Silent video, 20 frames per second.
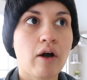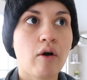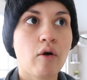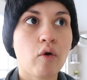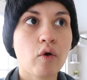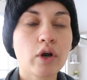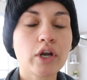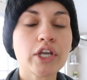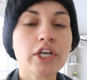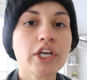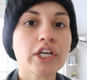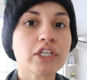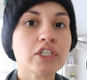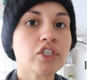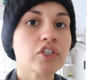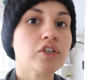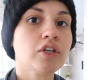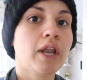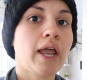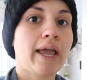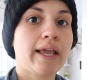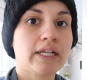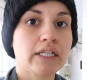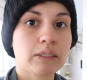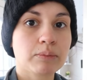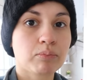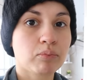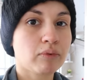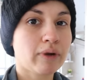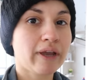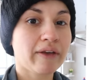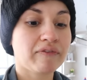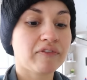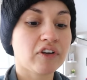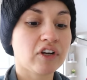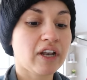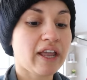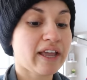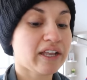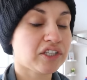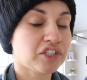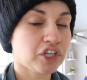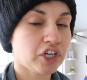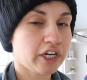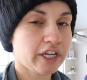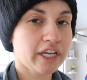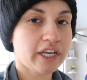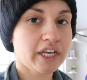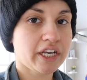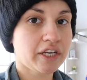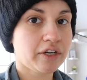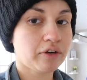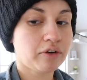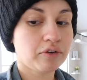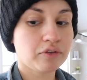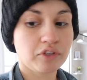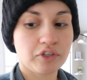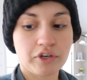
Or you can do like, if you're like dirty keto,